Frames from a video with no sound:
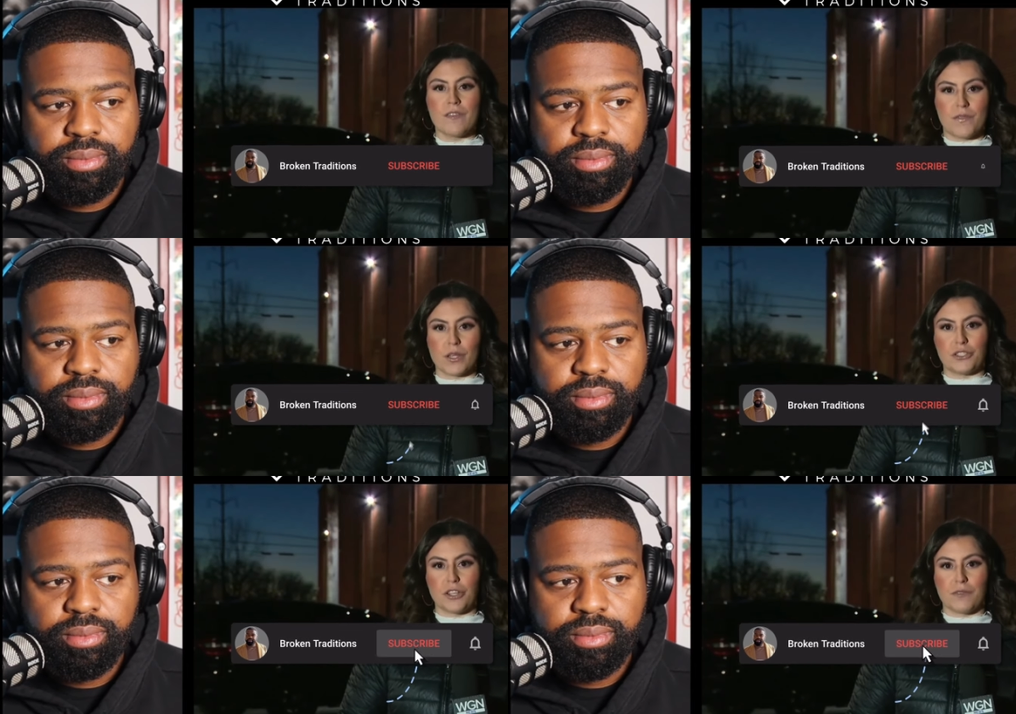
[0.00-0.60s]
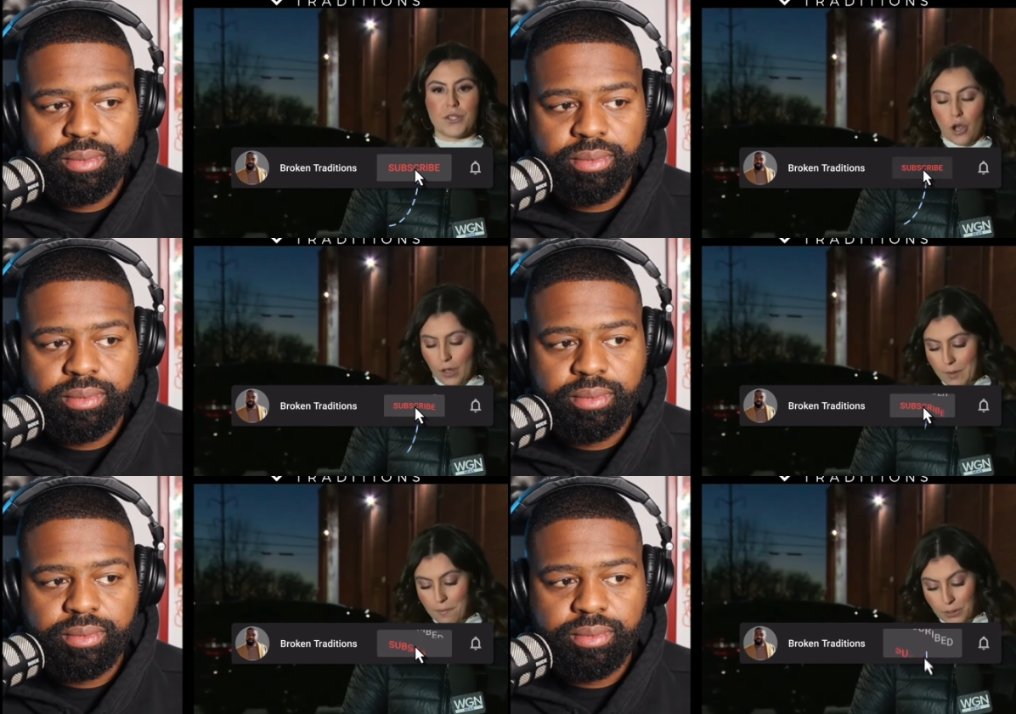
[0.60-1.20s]
Speaker 1: Village of
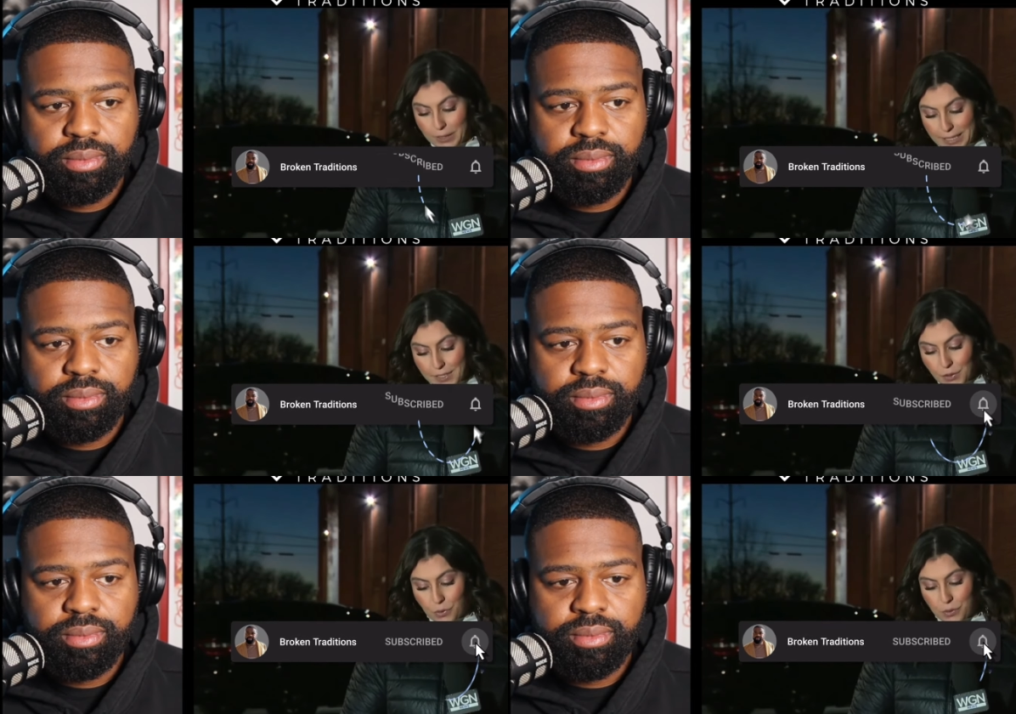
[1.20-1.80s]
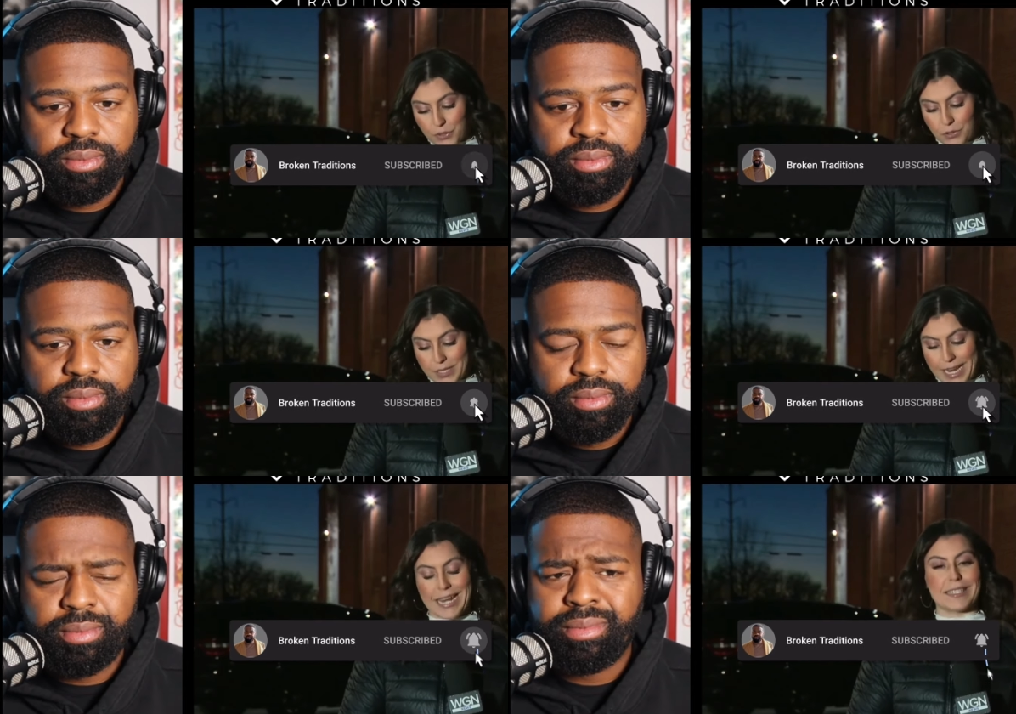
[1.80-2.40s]
Dolton police
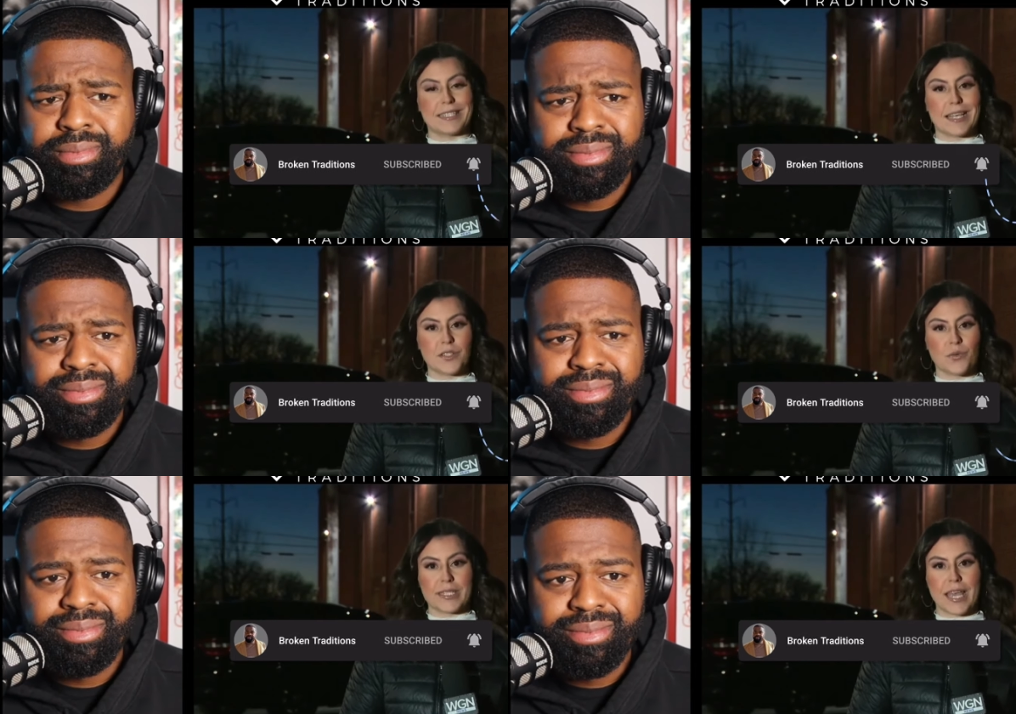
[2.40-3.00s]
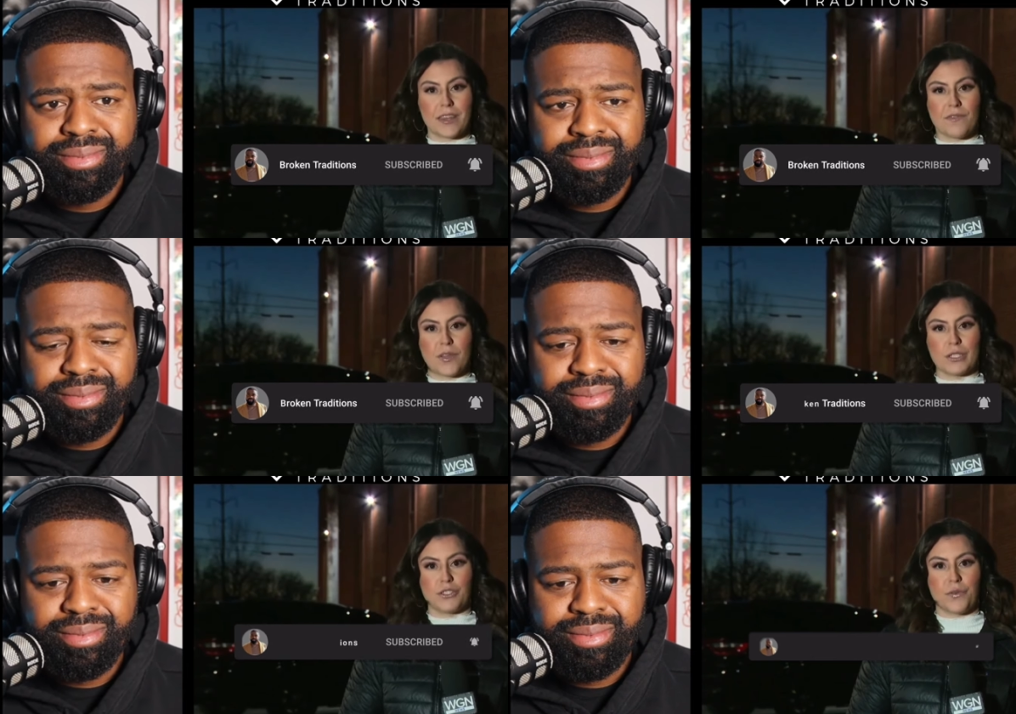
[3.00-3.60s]
cruisers and accessories that the
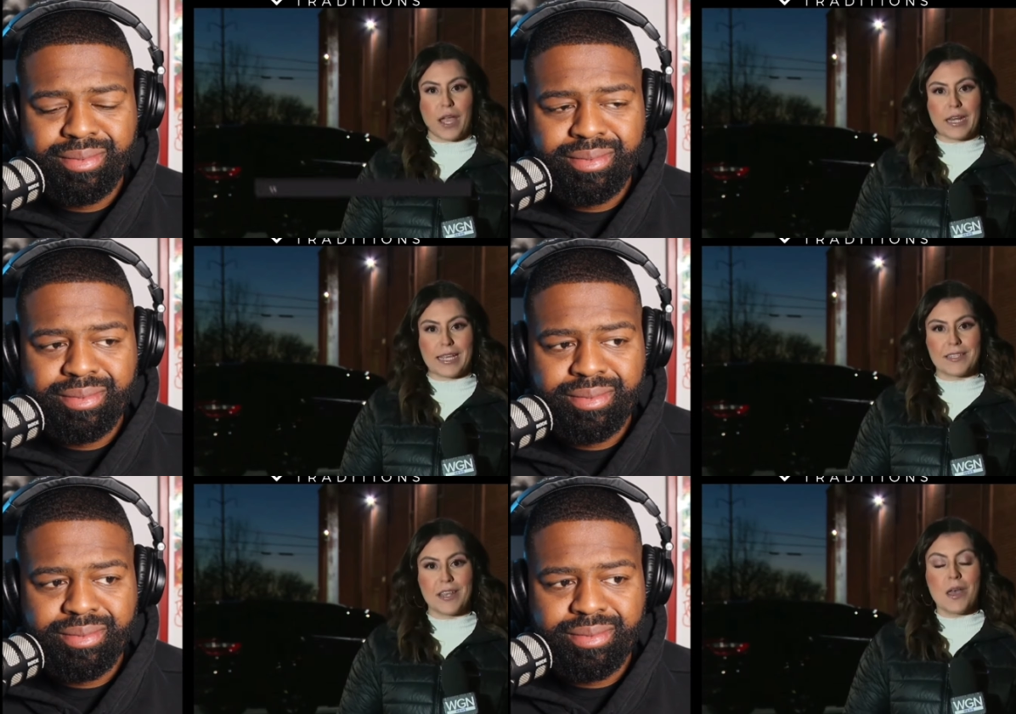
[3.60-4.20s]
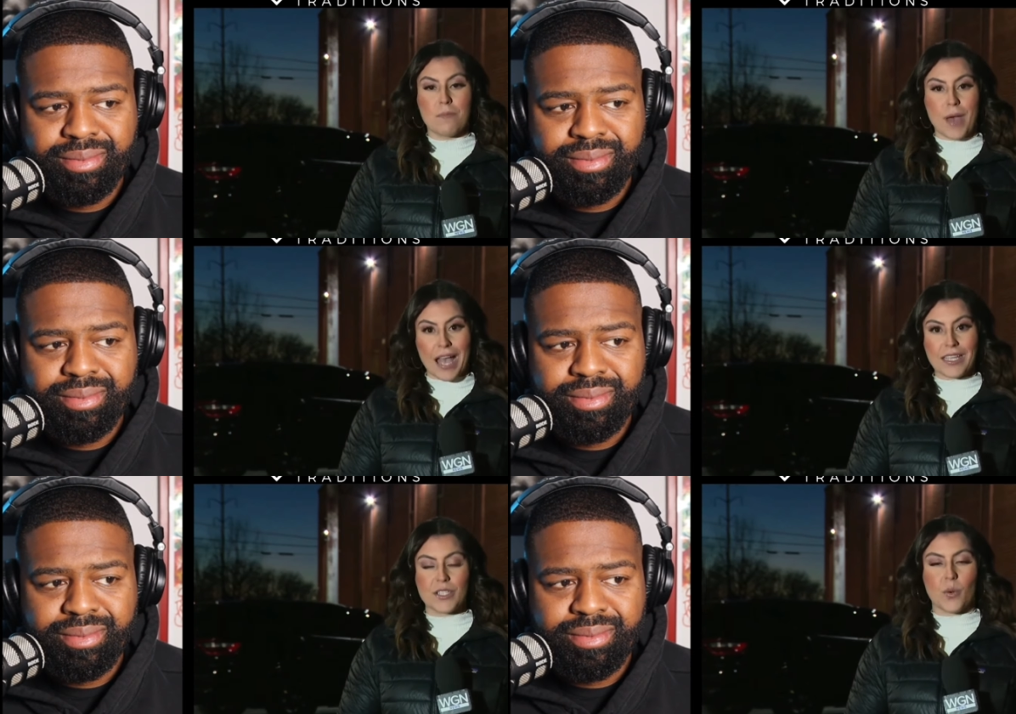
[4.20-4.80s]
village financed
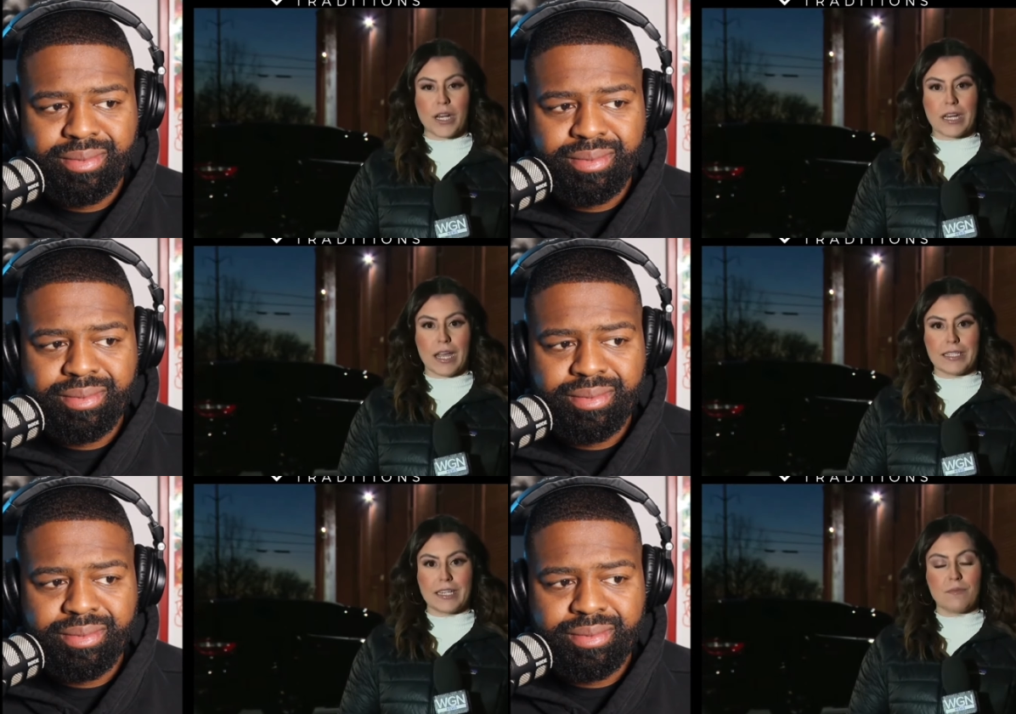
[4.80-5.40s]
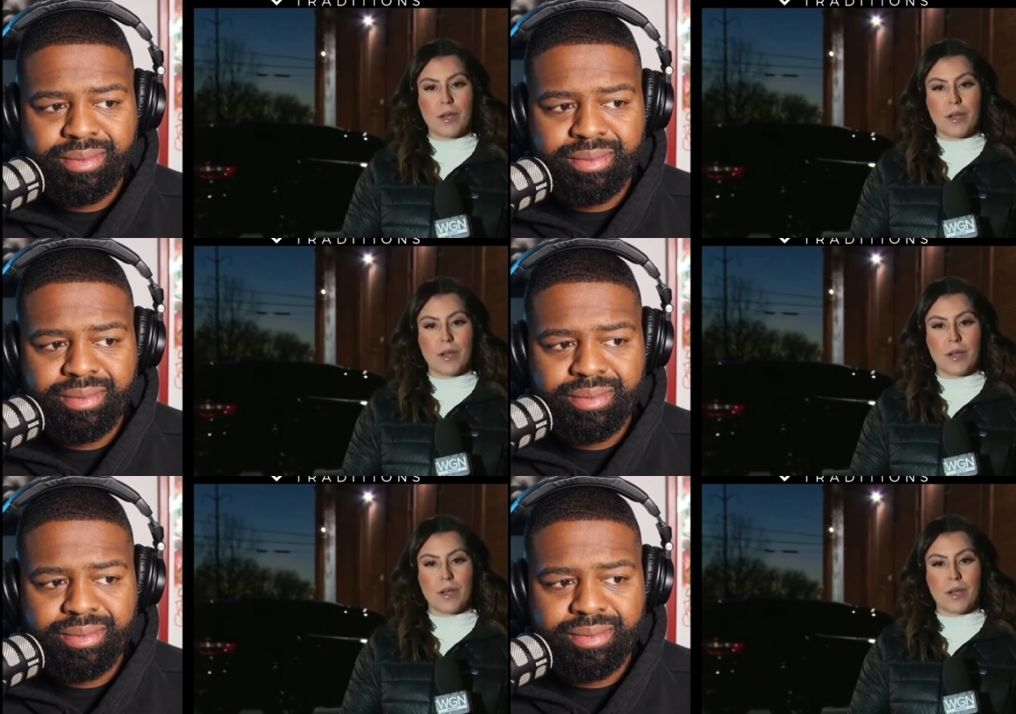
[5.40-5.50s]
back in 2019,